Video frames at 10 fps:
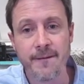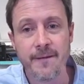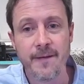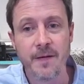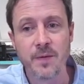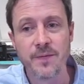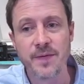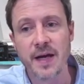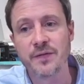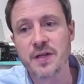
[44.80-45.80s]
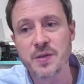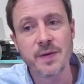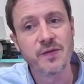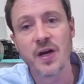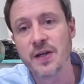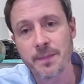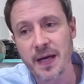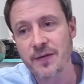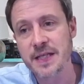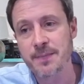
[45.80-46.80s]
And we found that as we've learned
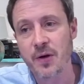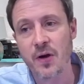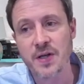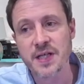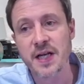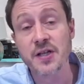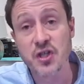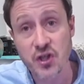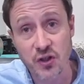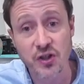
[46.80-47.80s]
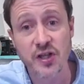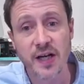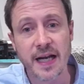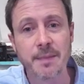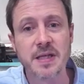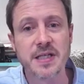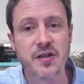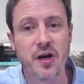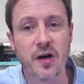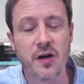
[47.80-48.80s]
about these parts and understood the dynamics of the
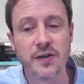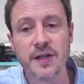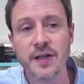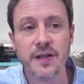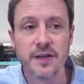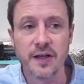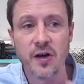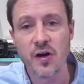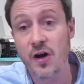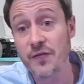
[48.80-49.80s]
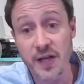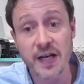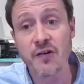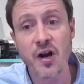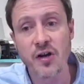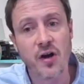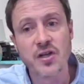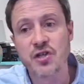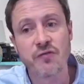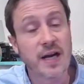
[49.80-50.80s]
heart, then our own hearts
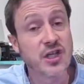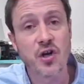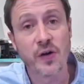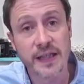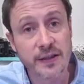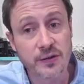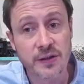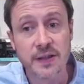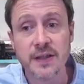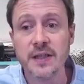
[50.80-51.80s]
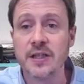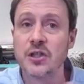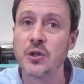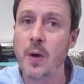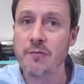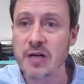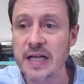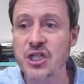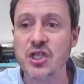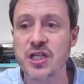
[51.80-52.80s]
gradually got healed, grew our
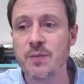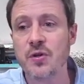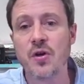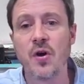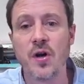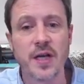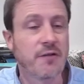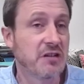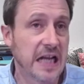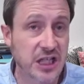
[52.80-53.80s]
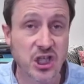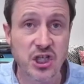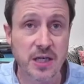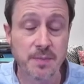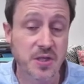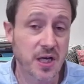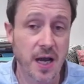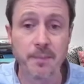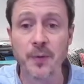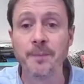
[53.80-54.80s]
relationship with God, our relationship as a
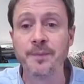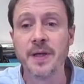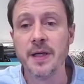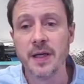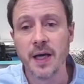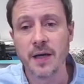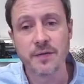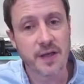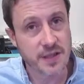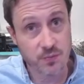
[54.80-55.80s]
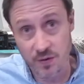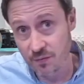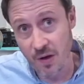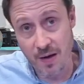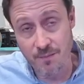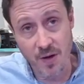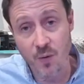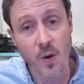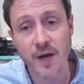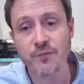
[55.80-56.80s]
couple, and that's with my
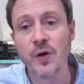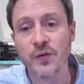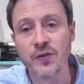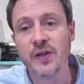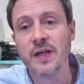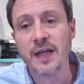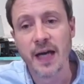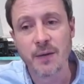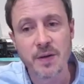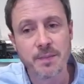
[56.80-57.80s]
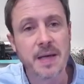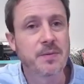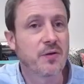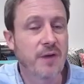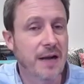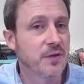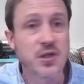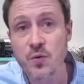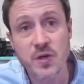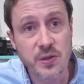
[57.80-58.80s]
wife Ruth, and with people around us
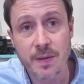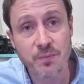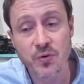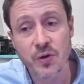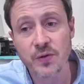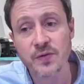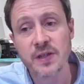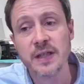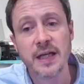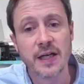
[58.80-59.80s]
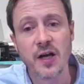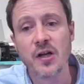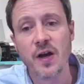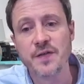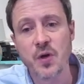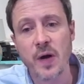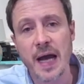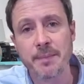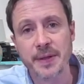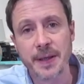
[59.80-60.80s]
also improved, and our lives got
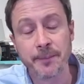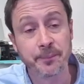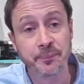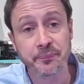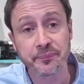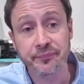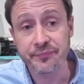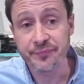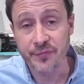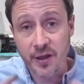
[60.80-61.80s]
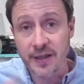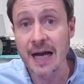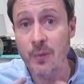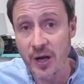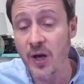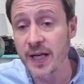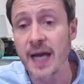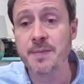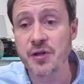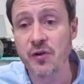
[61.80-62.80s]
happier. Now, when I
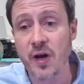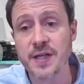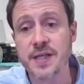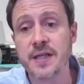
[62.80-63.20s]
came to Christ,